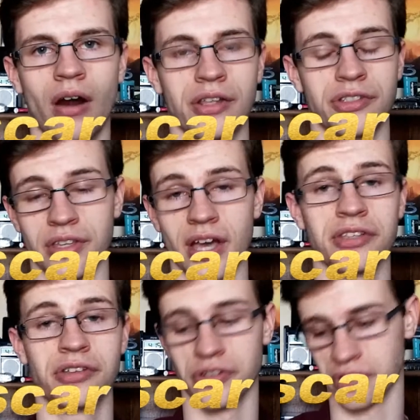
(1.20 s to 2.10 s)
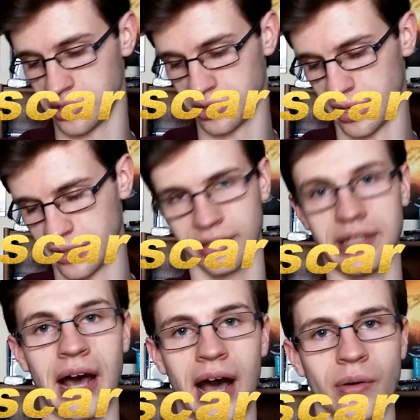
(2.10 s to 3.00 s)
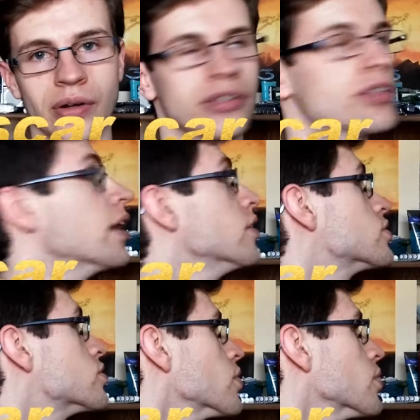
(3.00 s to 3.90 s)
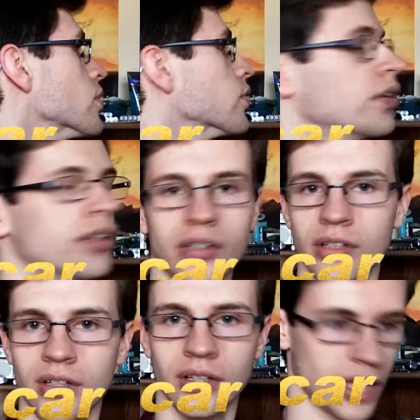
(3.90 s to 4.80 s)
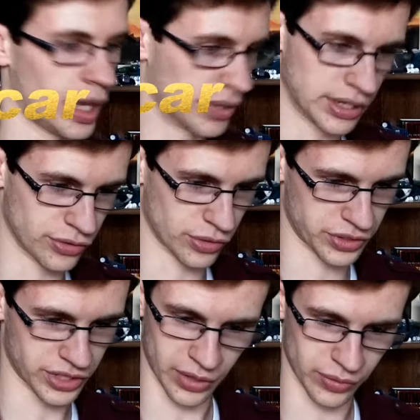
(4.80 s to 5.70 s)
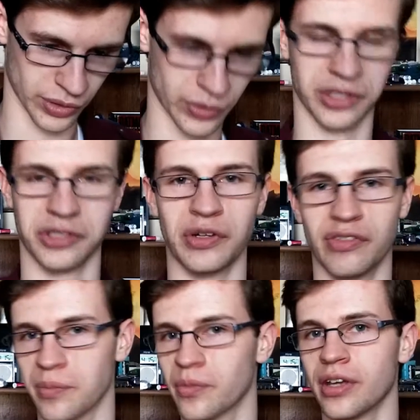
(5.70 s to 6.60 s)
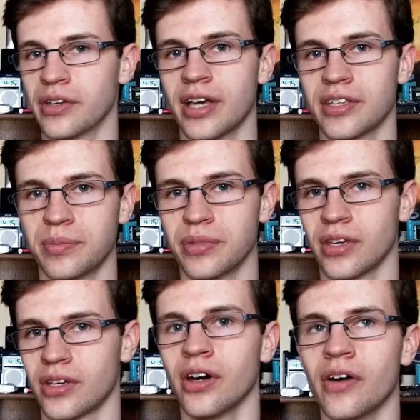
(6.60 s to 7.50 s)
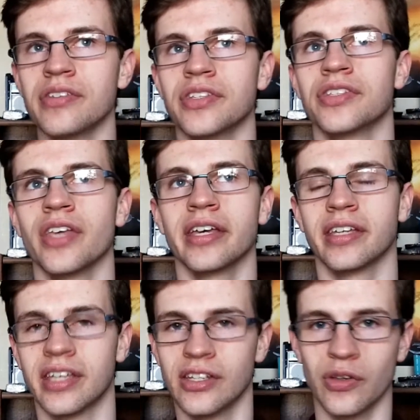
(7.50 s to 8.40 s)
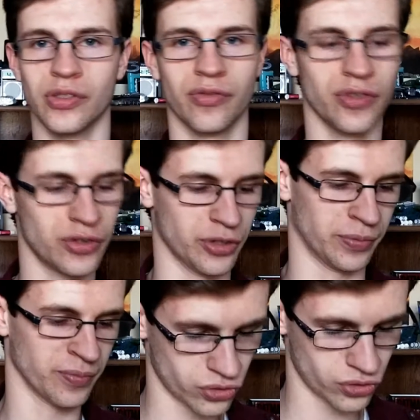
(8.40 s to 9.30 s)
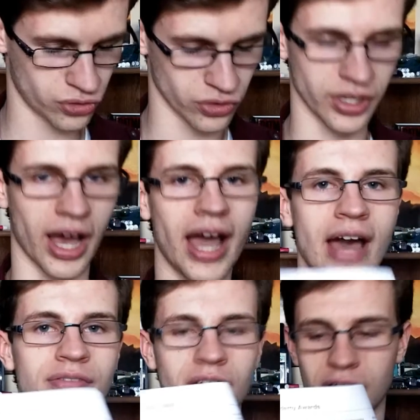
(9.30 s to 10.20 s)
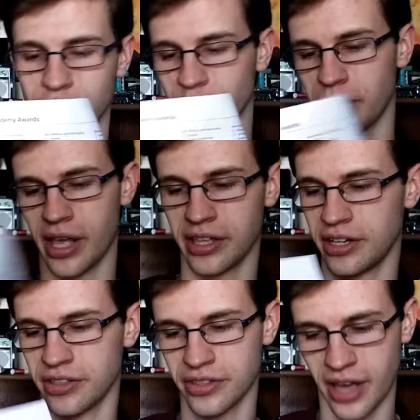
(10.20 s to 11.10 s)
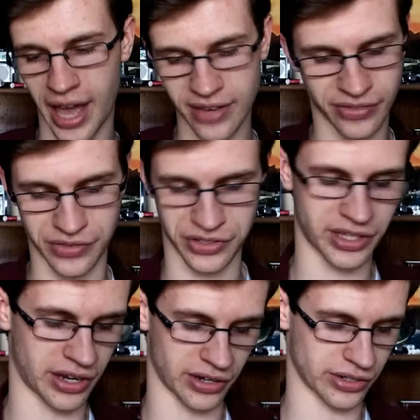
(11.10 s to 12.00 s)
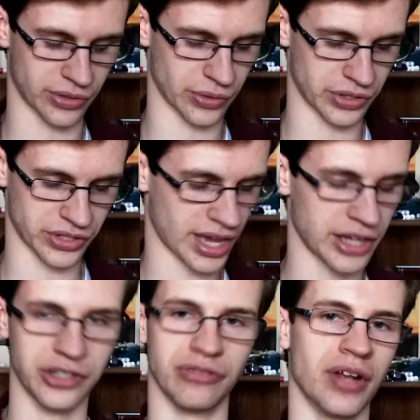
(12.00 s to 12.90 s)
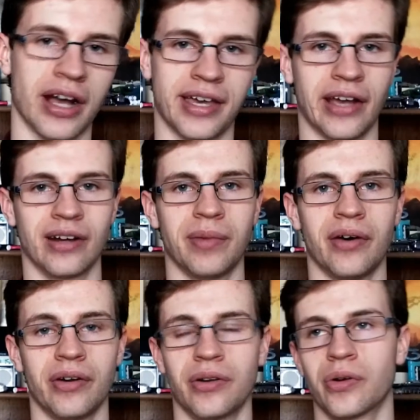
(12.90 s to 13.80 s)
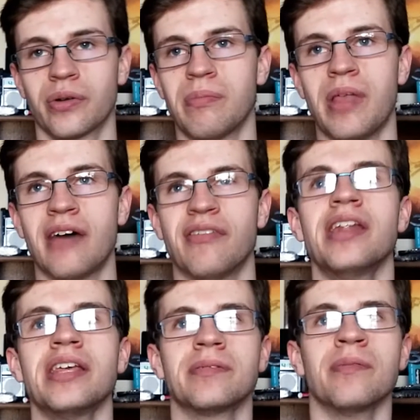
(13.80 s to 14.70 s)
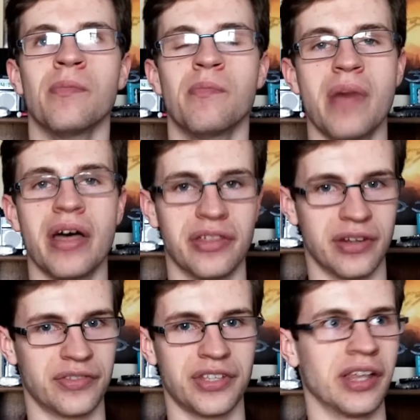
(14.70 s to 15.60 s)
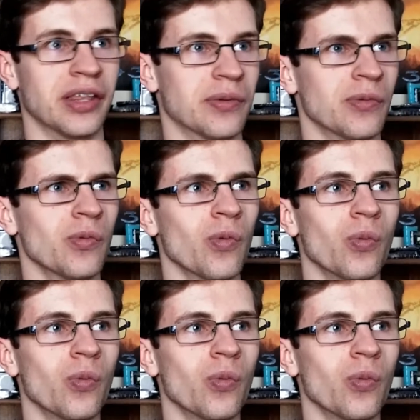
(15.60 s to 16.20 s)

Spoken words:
All right, so the Oscars are in like an hour, so I'm gonna throw this out real quick. So if I'm right, you guys can be like, "Oh, he's a psychic. He knows the future." So yeah, I have an Oscar ballot here. Half of these categories I do not care about, nor have any method of telling